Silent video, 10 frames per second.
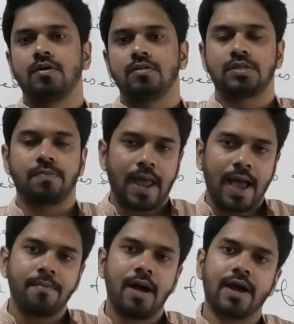That the
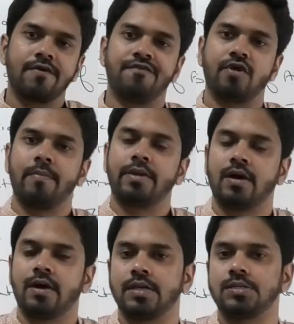black market
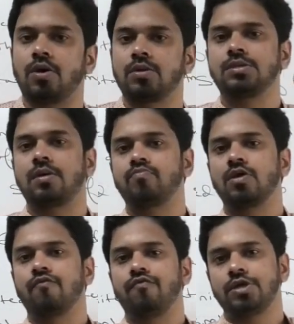phenomena is not
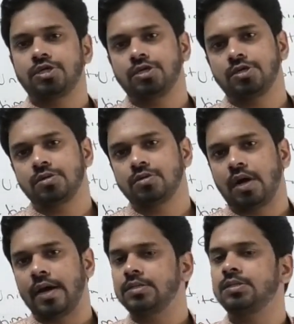something which
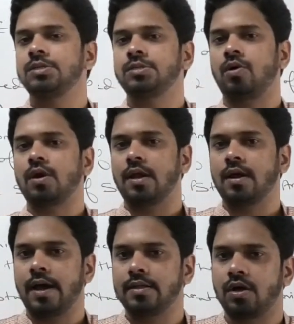ISIS or
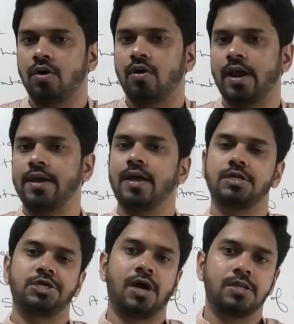Al-Qaeda or any
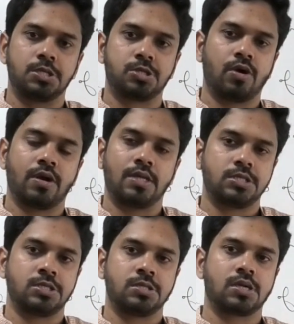other jihadist
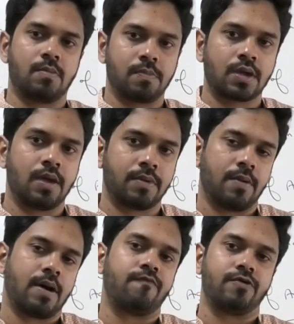organizations
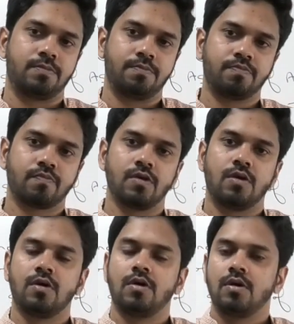came up with.
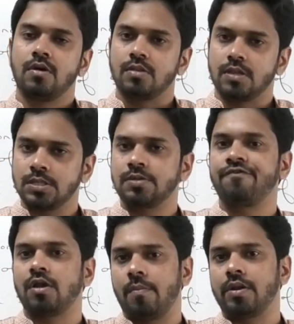This is a
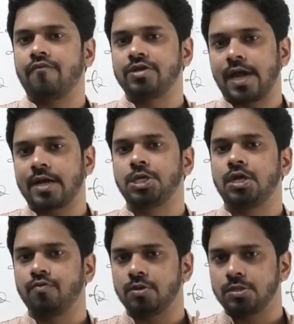phenomena which
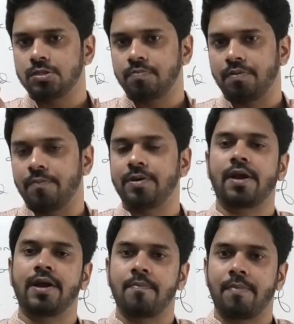actually was
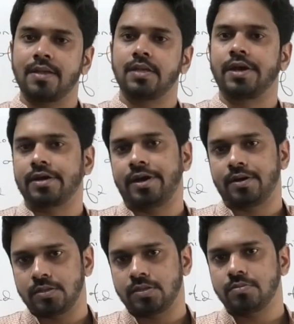perpetrated by the
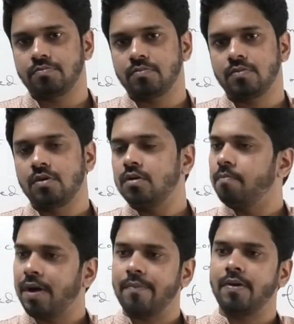dictators,
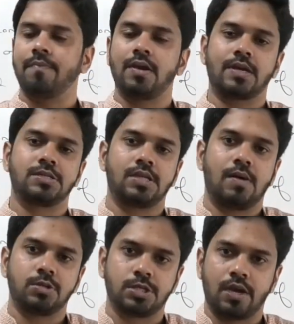by people like
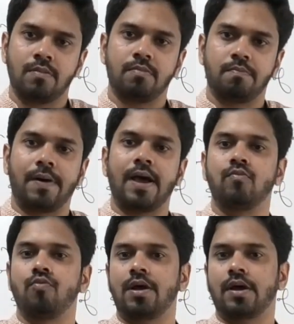Saddam Hussein, by
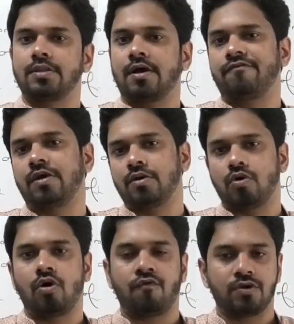Muammar Gaddafi,
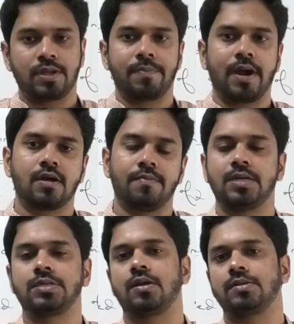or for that matter
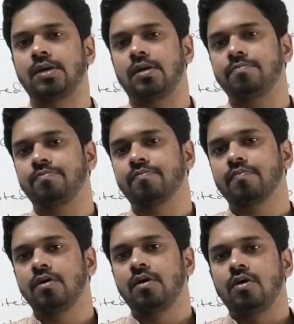Bashar al-Assad.
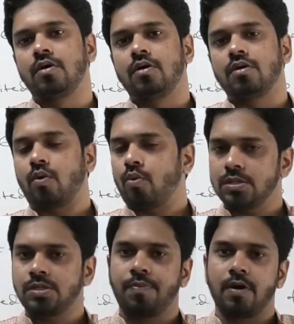Now, what
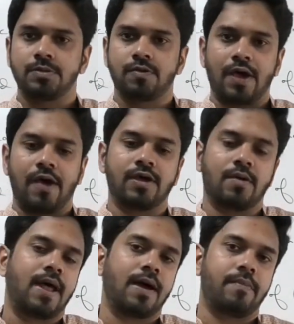is the purpose of having
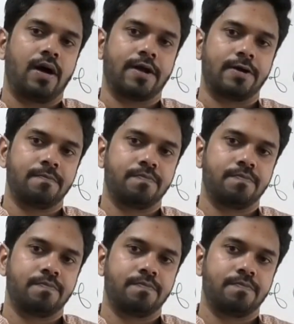a black market?